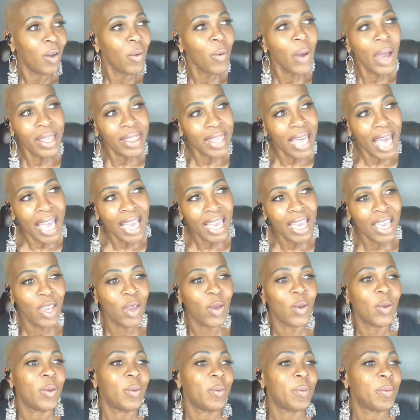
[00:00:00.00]
Well, thank
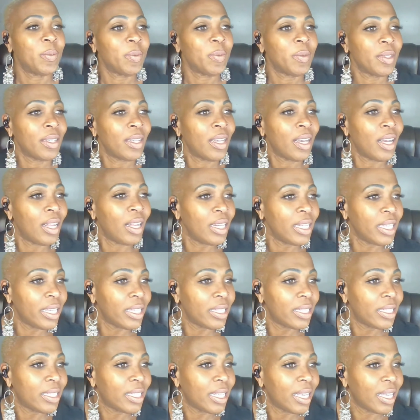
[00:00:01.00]
you.
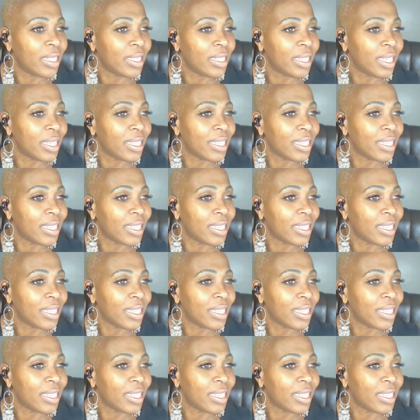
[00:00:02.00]
Colleen says,